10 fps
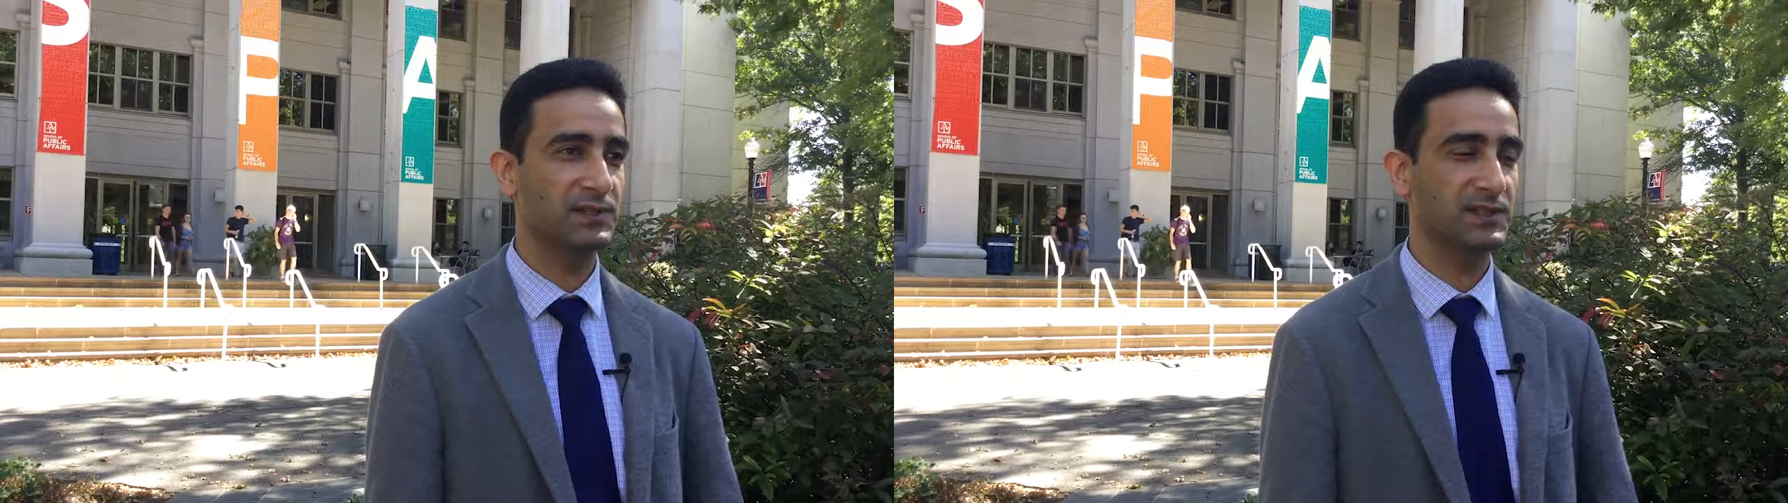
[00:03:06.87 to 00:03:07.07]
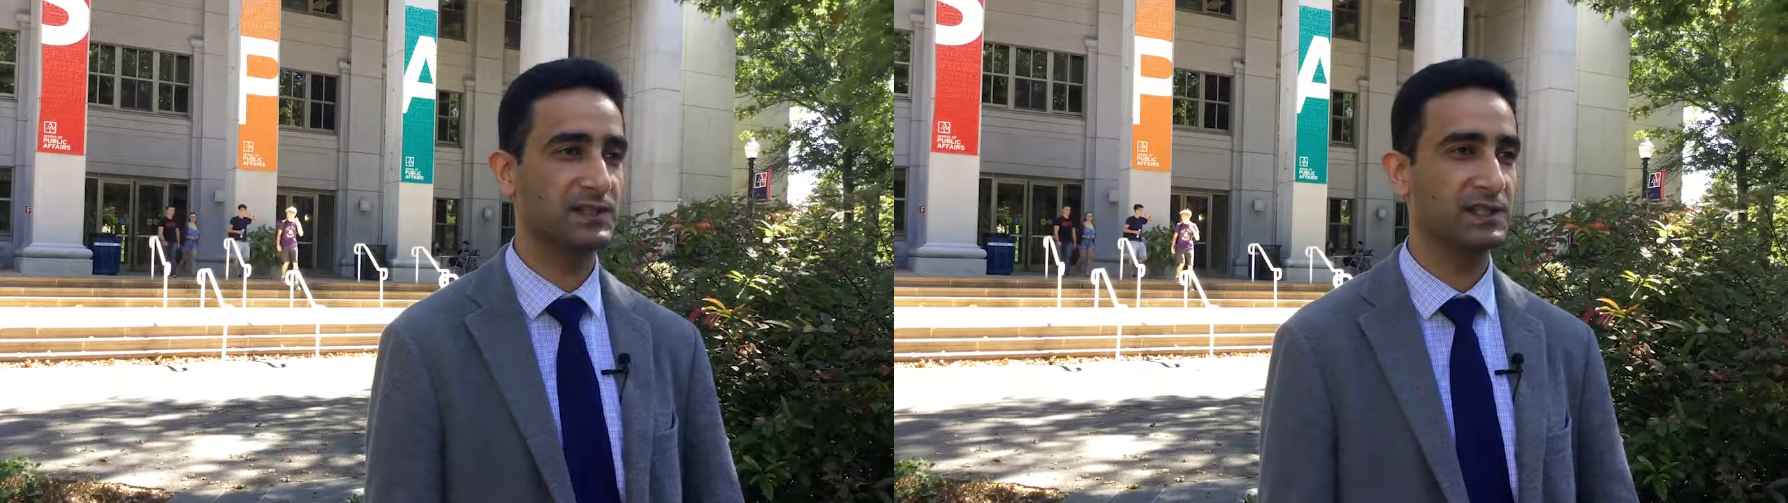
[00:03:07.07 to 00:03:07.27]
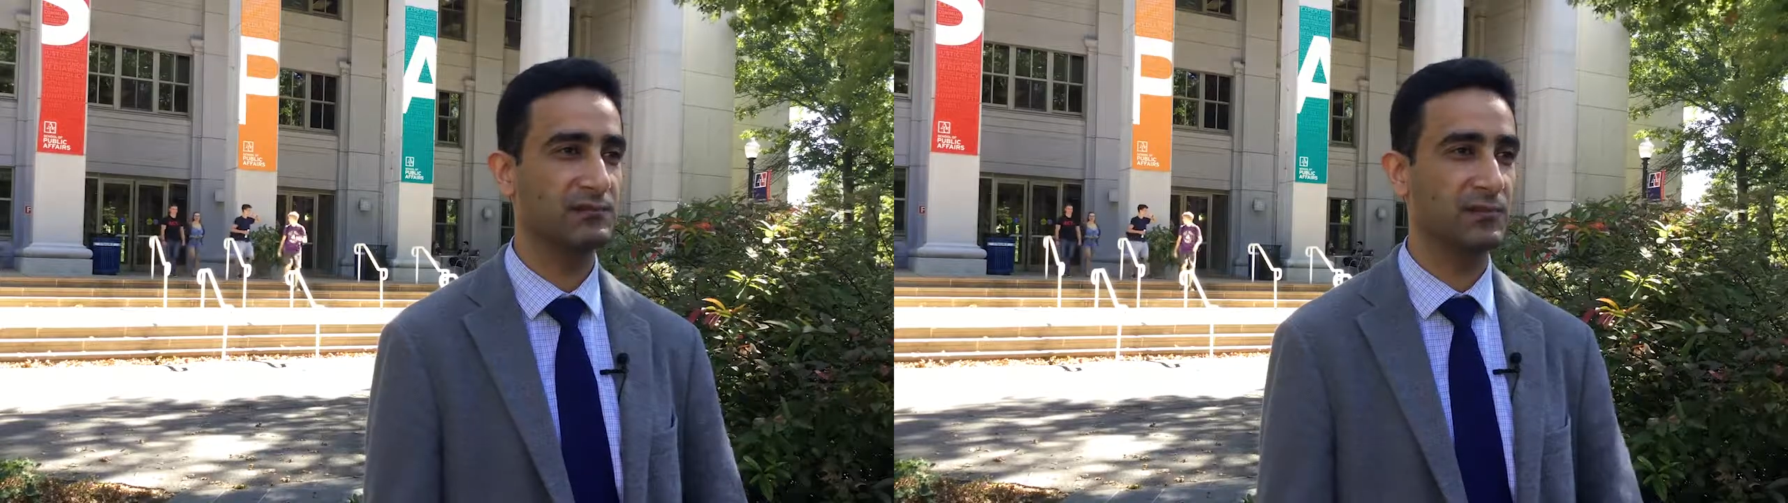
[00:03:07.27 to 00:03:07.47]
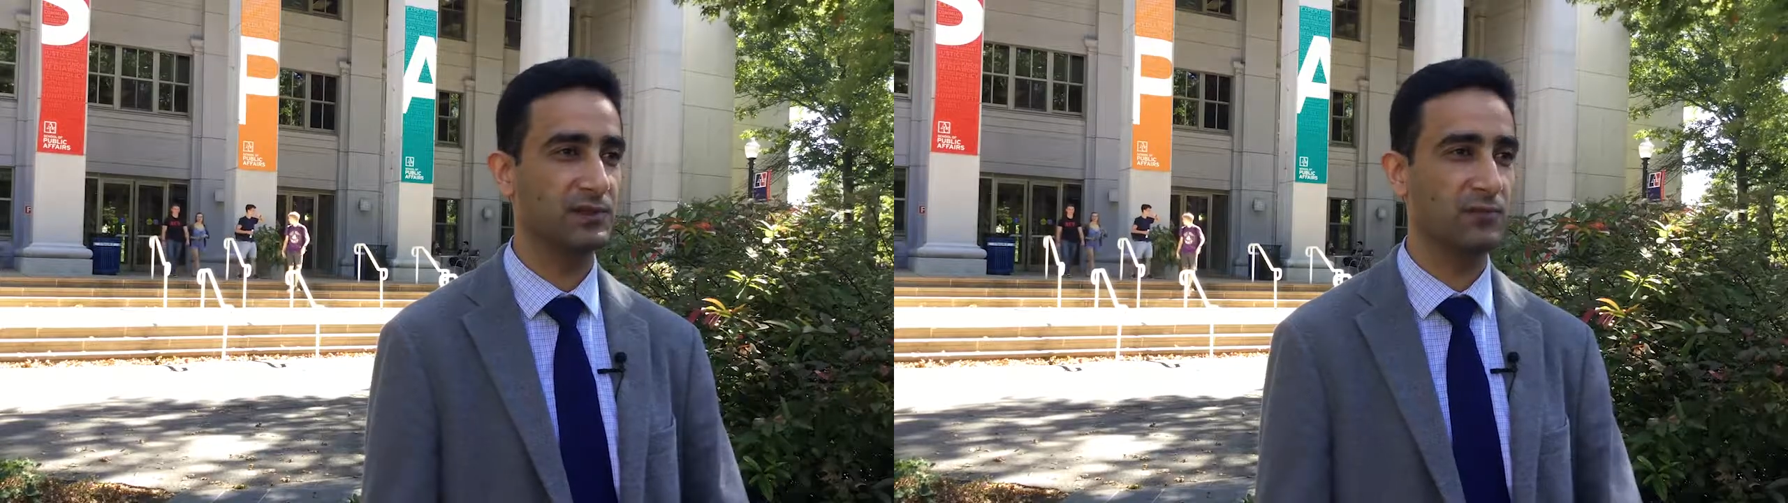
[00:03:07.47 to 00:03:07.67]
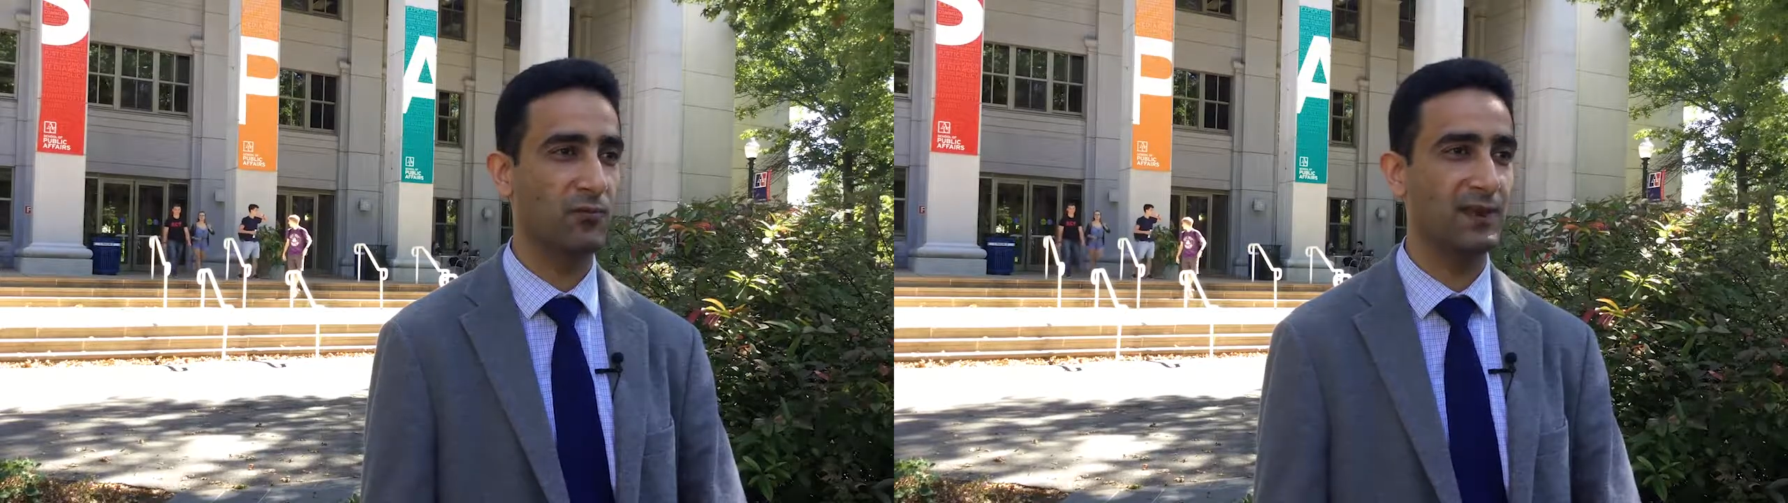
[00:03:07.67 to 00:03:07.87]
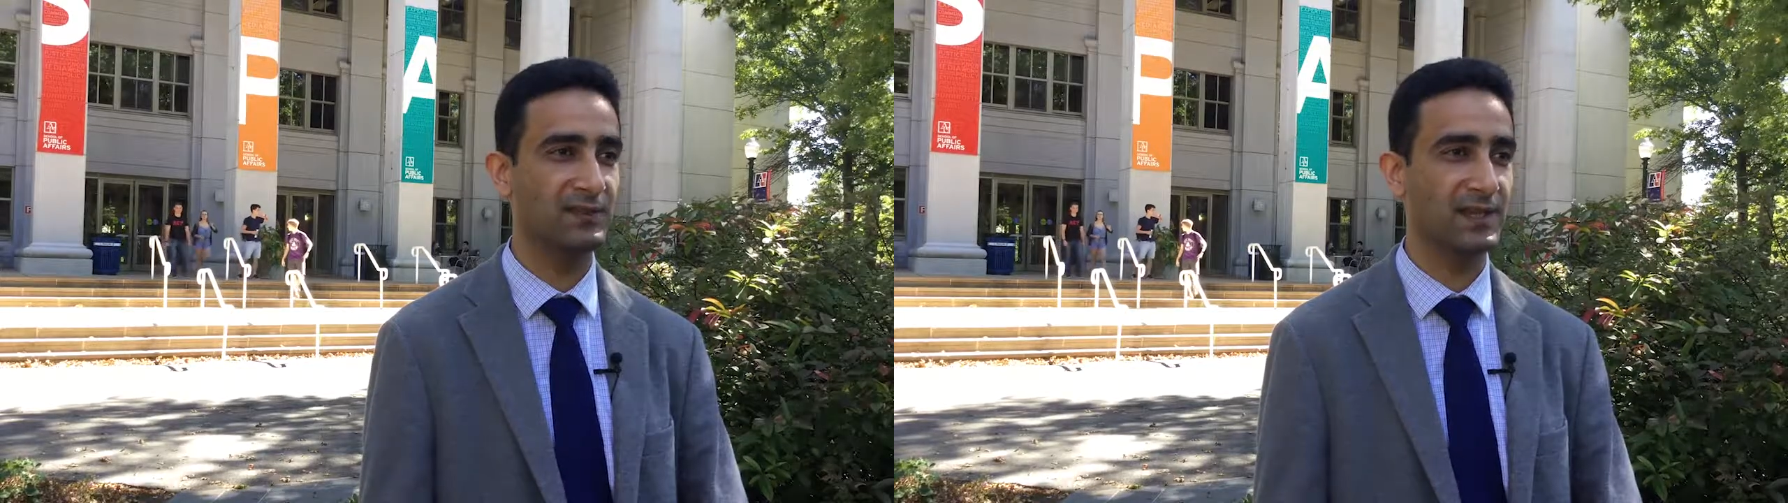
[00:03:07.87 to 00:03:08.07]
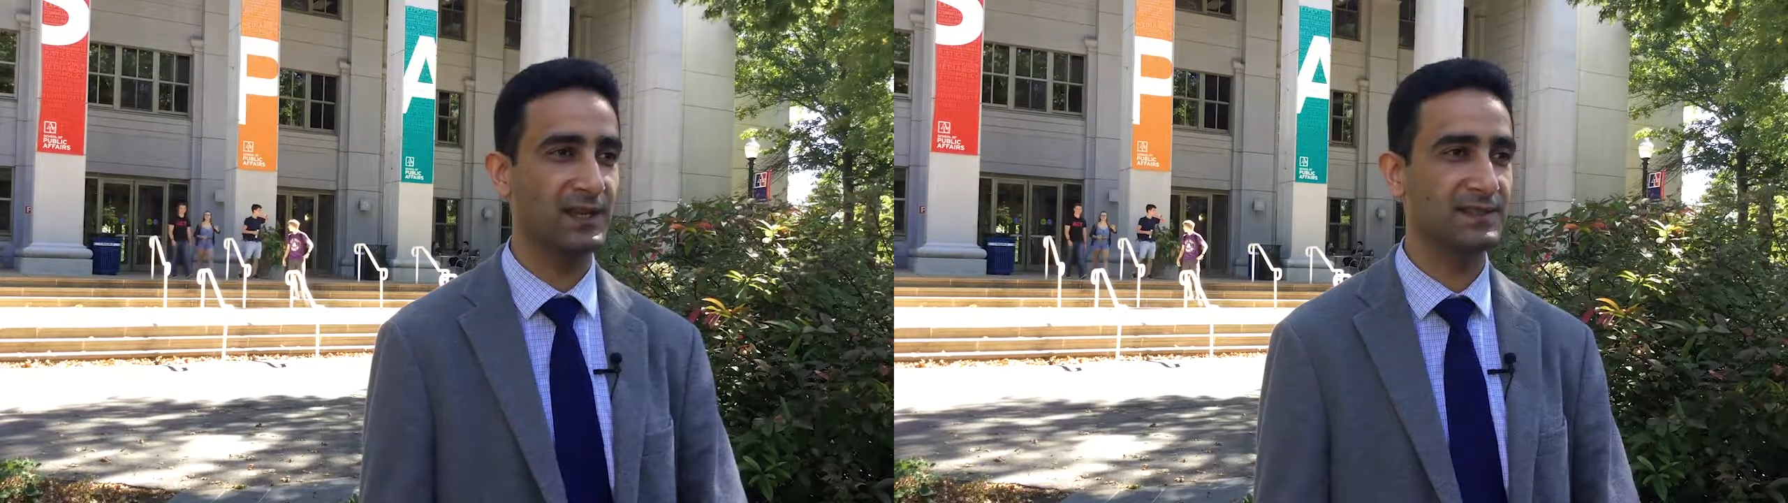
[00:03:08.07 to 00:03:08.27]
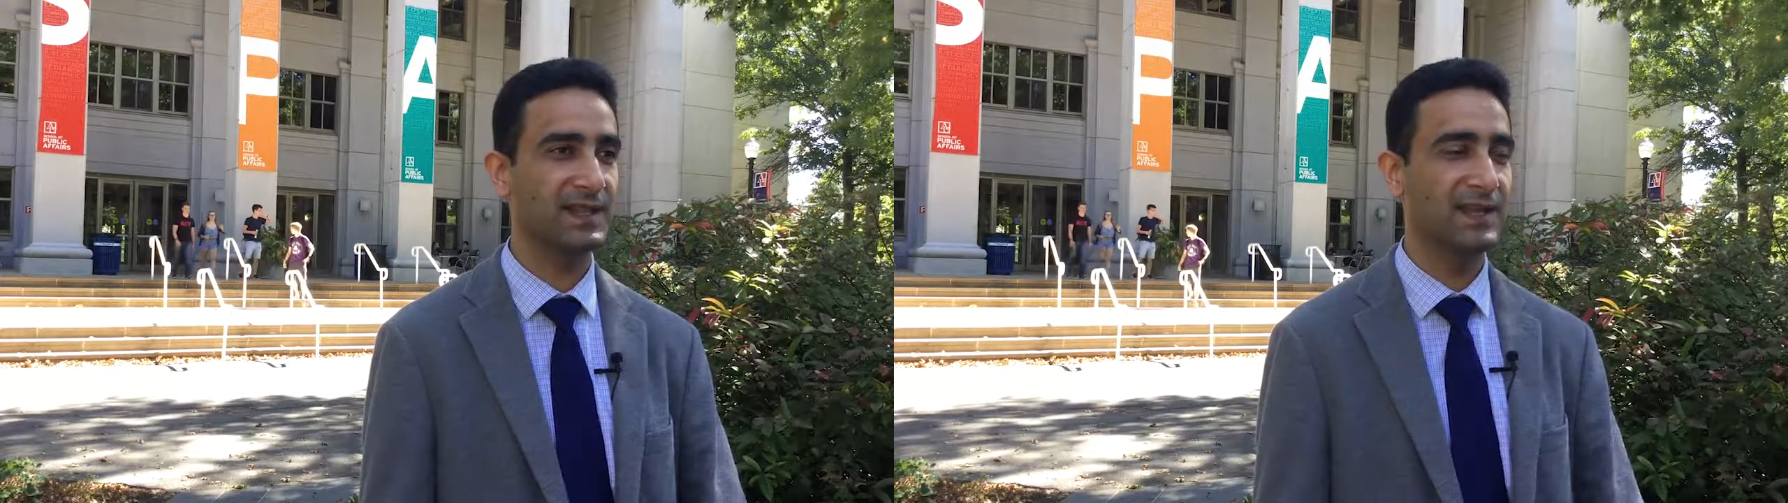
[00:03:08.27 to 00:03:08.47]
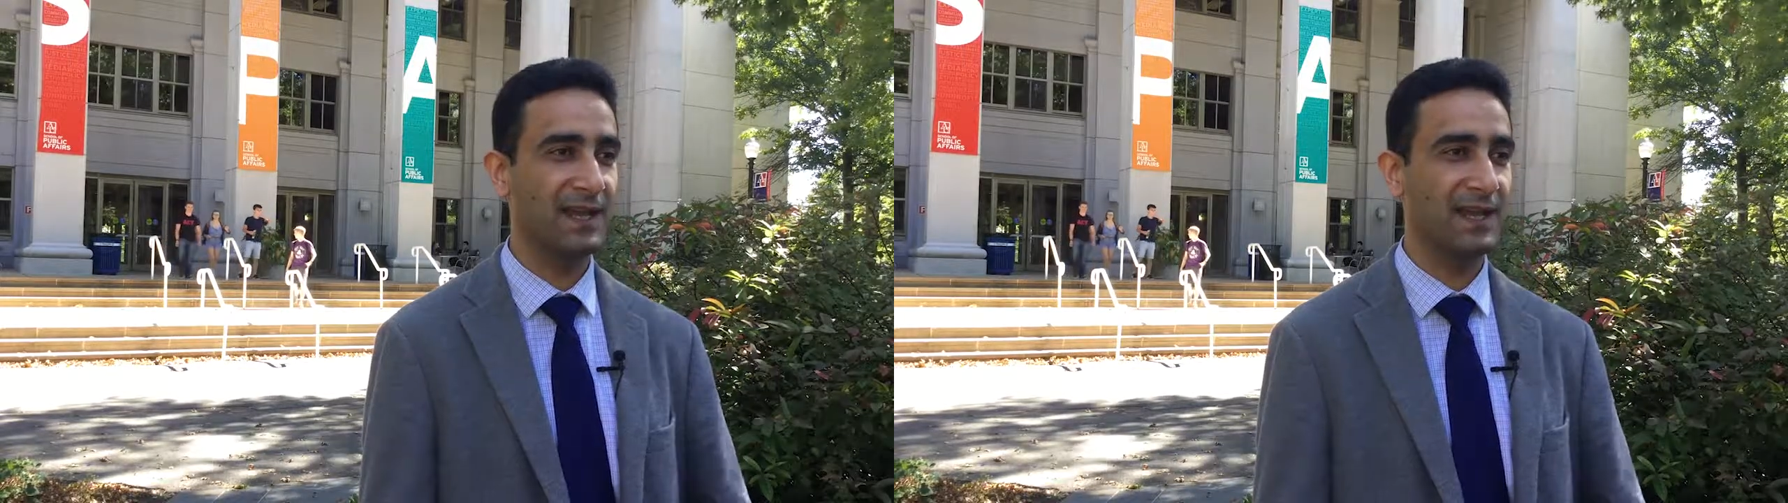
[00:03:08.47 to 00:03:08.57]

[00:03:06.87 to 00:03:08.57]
was successful in one case